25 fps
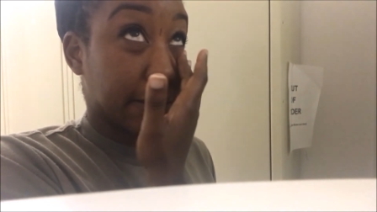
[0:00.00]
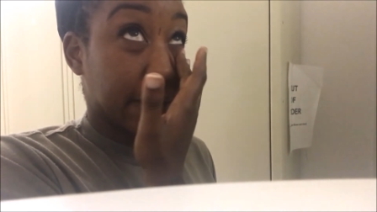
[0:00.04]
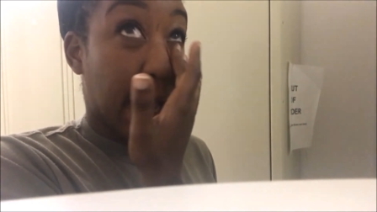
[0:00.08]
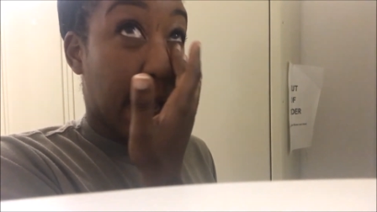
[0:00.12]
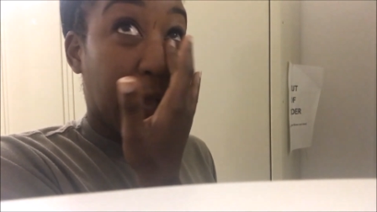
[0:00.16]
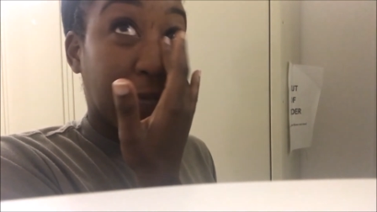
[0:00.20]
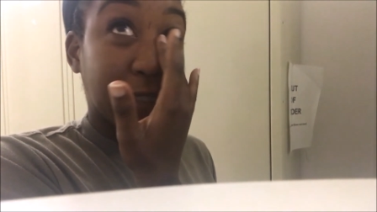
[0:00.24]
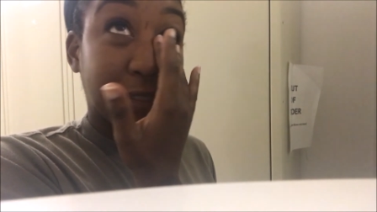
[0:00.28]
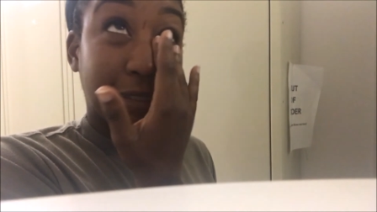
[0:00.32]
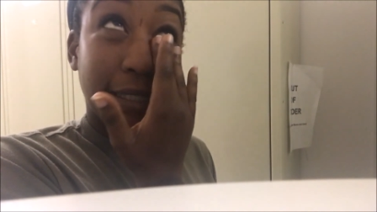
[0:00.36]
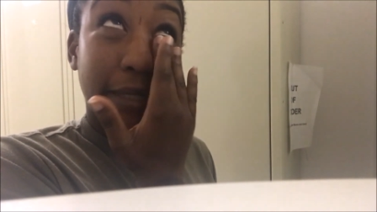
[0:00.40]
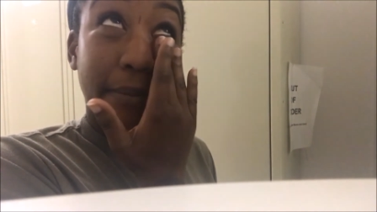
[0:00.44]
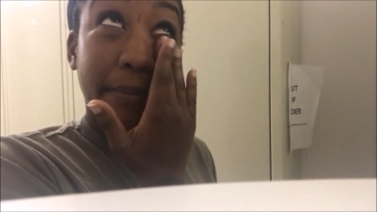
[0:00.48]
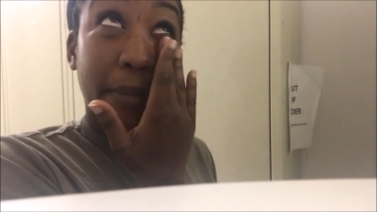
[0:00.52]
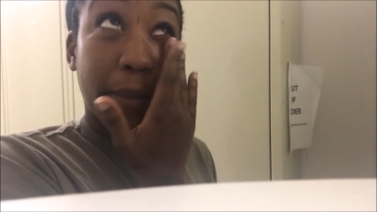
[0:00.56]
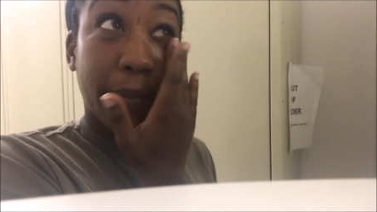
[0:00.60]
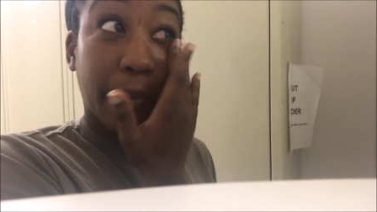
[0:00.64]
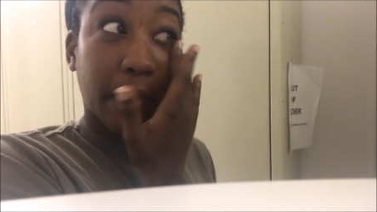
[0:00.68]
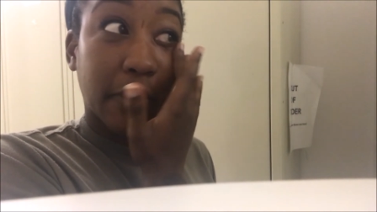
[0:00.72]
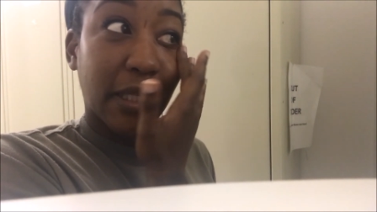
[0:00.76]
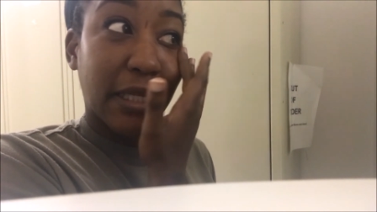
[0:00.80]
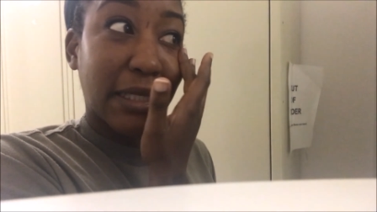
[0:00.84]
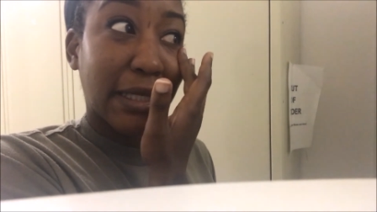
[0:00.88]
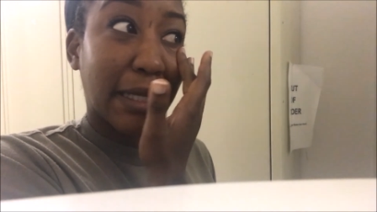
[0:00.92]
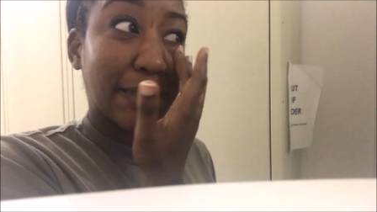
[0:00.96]
I've seen
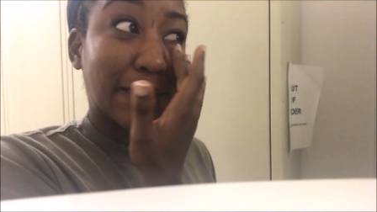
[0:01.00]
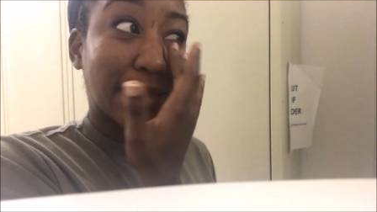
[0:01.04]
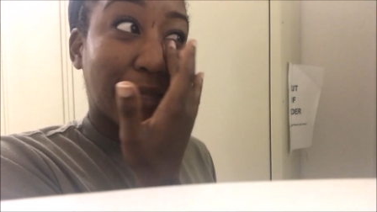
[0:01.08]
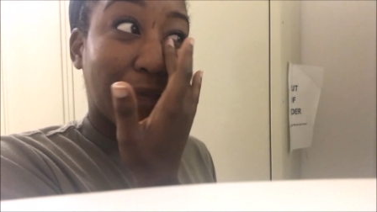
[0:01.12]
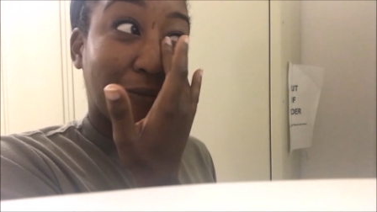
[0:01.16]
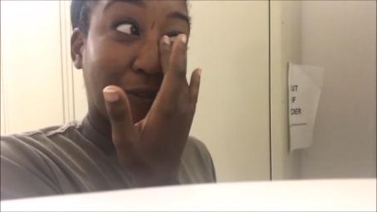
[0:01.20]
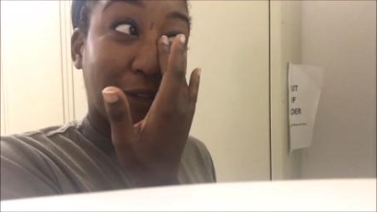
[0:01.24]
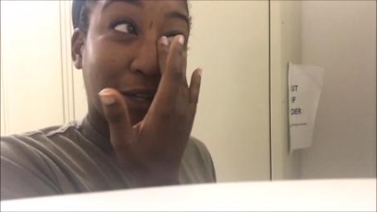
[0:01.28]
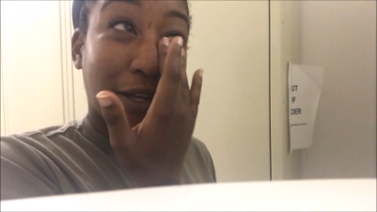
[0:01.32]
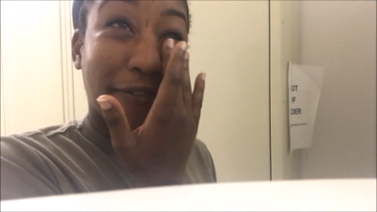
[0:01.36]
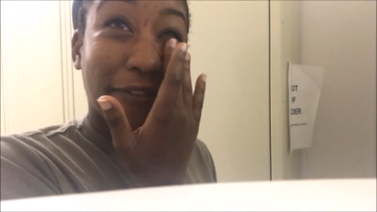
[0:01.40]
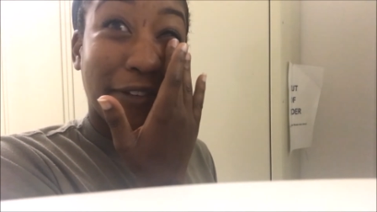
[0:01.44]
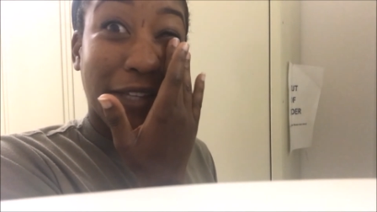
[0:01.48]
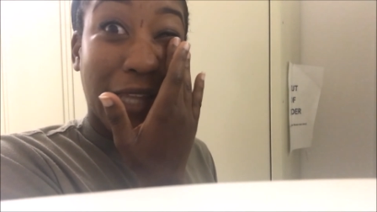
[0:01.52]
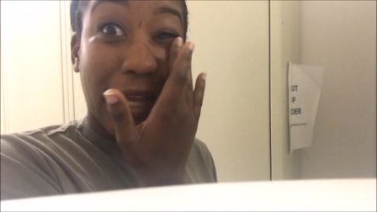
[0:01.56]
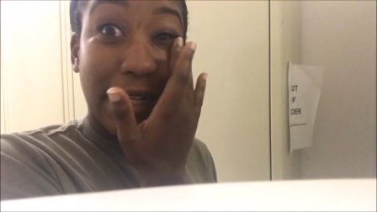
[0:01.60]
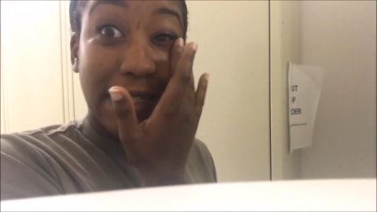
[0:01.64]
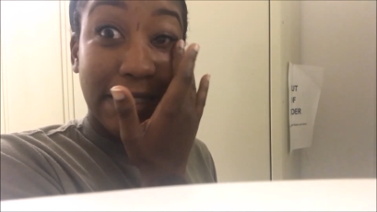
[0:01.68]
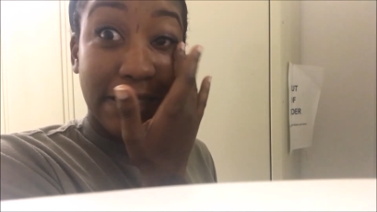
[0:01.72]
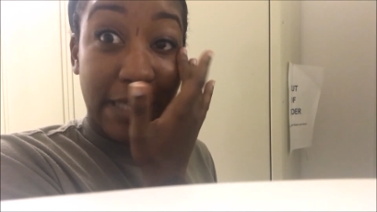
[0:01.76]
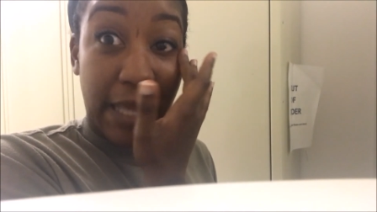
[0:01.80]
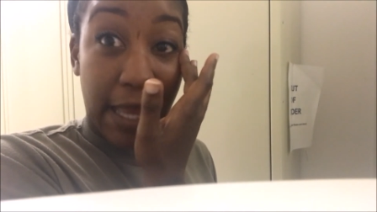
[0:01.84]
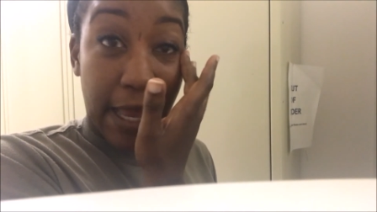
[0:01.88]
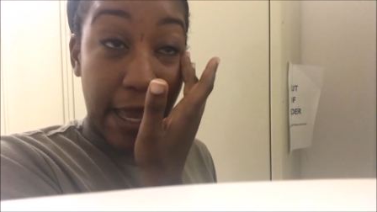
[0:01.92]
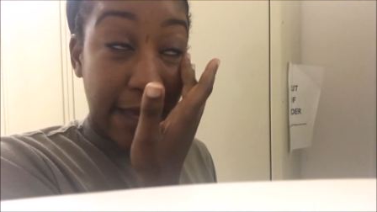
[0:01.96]
people leave their stuff in there for
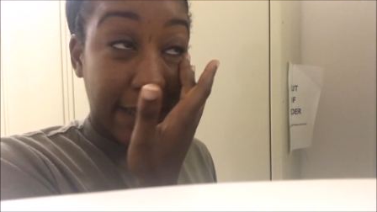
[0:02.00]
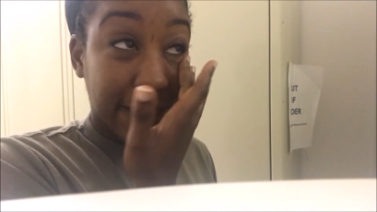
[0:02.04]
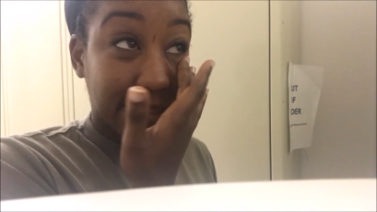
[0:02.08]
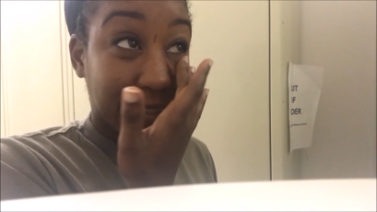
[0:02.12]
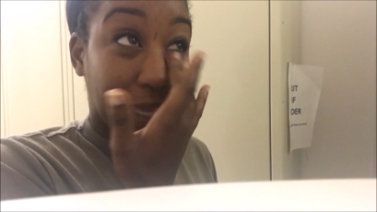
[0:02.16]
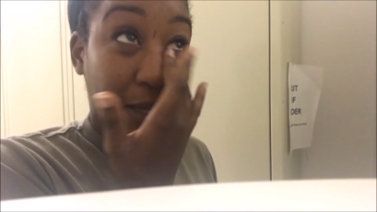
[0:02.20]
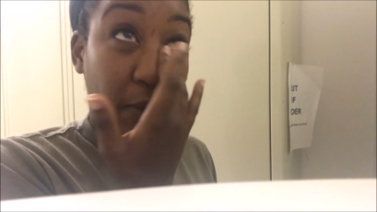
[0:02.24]
like days.